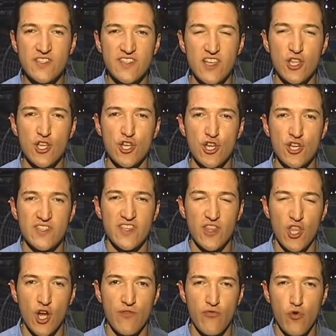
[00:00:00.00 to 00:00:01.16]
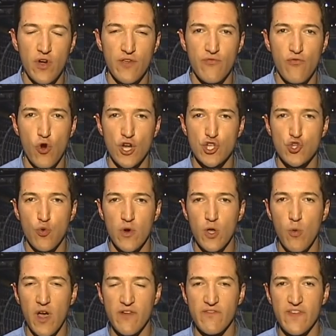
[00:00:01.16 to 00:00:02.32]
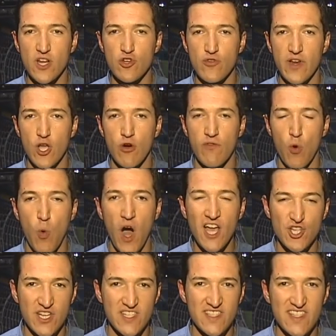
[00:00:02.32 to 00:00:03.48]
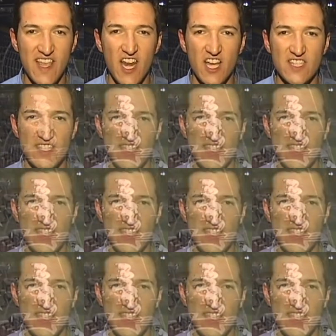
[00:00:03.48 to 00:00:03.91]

cylinders in their 44 21 victory over Washington State on